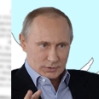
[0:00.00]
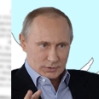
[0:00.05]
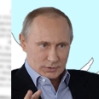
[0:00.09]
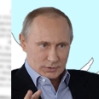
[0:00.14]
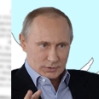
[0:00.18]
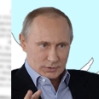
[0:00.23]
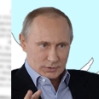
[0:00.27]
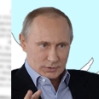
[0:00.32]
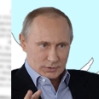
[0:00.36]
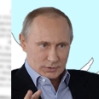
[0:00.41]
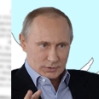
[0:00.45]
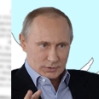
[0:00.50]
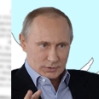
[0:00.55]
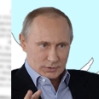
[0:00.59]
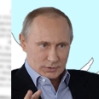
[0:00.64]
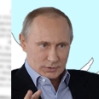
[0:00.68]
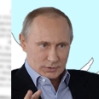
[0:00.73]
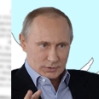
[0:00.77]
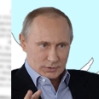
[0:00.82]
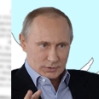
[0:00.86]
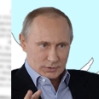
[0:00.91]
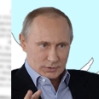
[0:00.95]

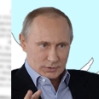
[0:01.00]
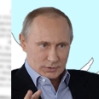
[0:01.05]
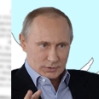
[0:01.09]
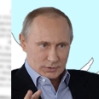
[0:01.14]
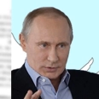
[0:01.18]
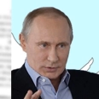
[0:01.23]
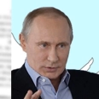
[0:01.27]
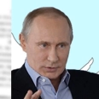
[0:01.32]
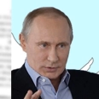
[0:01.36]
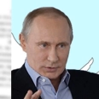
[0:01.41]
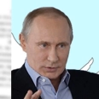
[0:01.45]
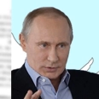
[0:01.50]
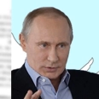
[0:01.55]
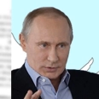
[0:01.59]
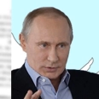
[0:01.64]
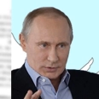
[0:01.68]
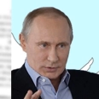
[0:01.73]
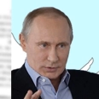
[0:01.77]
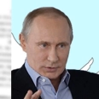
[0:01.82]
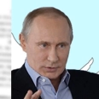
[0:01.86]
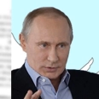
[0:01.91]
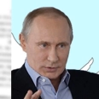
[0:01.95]

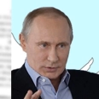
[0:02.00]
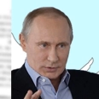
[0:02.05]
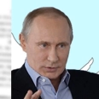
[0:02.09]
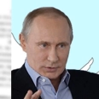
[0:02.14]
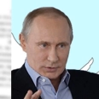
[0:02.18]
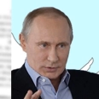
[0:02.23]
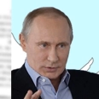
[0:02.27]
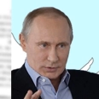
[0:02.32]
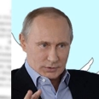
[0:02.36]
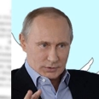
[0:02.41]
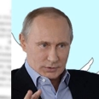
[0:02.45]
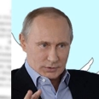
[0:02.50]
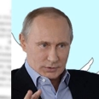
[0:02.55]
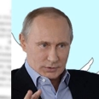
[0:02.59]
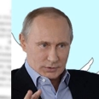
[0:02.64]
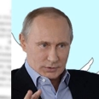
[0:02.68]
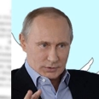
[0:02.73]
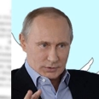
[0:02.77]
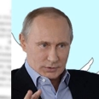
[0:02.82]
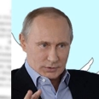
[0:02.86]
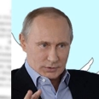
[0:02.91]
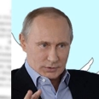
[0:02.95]

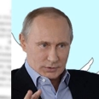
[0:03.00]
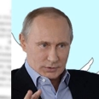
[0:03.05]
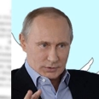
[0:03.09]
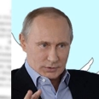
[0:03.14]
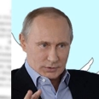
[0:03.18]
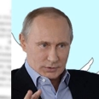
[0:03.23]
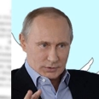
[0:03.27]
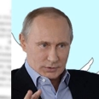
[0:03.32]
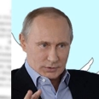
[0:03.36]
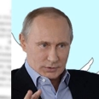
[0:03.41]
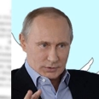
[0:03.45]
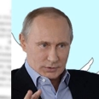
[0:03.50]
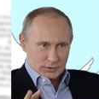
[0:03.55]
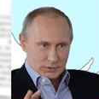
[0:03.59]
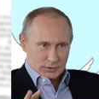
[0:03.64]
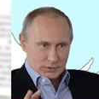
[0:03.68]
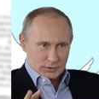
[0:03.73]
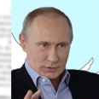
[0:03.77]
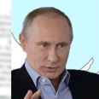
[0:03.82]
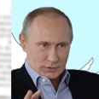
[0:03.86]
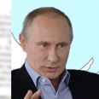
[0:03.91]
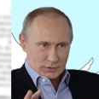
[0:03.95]

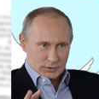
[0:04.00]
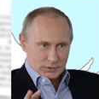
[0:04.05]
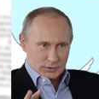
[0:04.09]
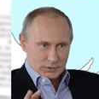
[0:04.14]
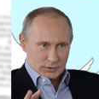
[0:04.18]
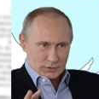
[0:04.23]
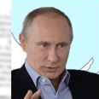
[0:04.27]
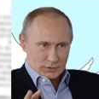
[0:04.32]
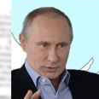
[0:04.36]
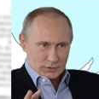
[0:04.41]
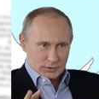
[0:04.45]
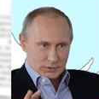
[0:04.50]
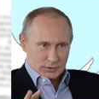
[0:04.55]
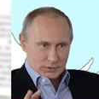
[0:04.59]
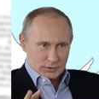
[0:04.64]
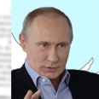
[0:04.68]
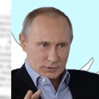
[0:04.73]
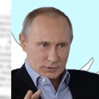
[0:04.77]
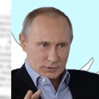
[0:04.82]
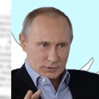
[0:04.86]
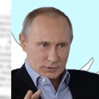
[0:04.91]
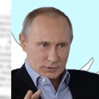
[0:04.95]

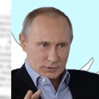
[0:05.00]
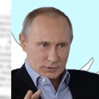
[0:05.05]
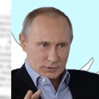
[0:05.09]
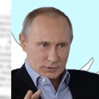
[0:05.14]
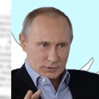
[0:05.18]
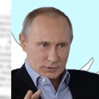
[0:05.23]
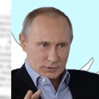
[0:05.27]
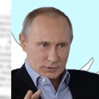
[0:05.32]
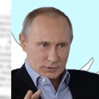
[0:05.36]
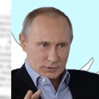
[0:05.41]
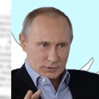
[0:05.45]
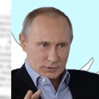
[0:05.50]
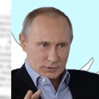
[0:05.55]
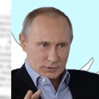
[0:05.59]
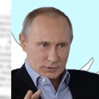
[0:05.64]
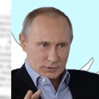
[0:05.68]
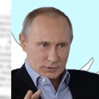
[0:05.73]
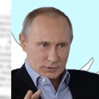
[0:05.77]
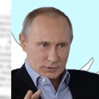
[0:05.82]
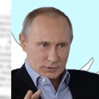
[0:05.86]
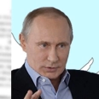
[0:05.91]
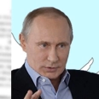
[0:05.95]

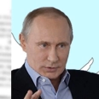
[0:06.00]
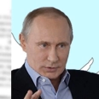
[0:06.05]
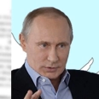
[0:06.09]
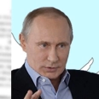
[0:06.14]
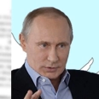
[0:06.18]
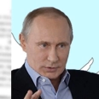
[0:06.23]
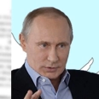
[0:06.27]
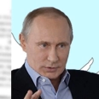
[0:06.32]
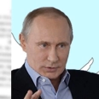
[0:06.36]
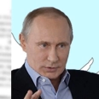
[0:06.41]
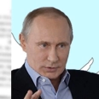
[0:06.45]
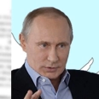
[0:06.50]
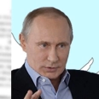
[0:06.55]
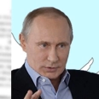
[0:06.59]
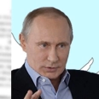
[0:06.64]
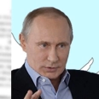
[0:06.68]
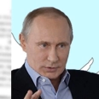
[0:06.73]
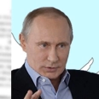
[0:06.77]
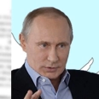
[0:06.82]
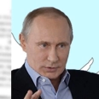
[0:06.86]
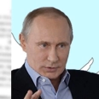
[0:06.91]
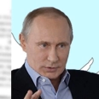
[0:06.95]

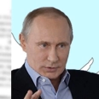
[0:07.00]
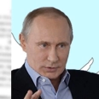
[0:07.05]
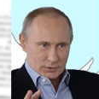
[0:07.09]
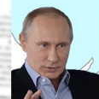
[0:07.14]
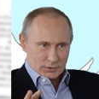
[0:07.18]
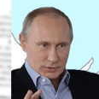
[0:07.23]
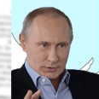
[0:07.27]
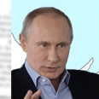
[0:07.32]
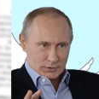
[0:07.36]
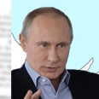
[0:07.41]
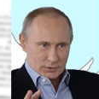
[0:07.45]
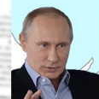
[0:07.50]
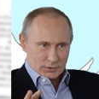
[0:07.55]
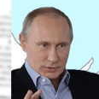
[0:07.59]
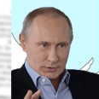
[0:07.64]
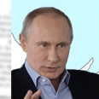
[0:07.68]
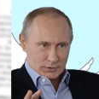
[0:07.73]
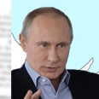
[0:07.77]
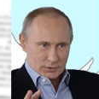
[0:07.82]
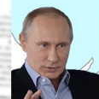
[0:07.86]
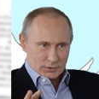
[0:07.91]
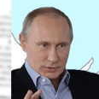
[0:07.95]
The face doesn't move, so there is nothing to read.